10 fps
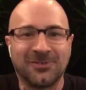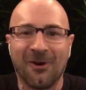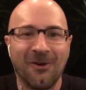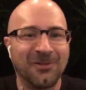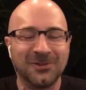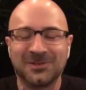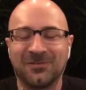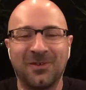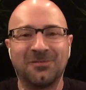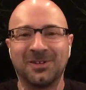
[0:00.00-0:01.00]

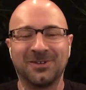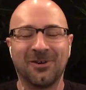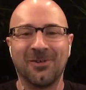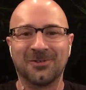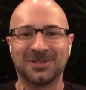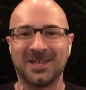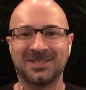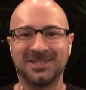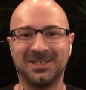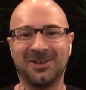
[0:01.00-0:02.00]
$15 that
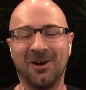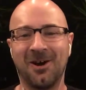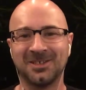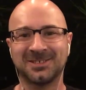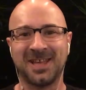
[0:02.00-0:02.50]
CD cost,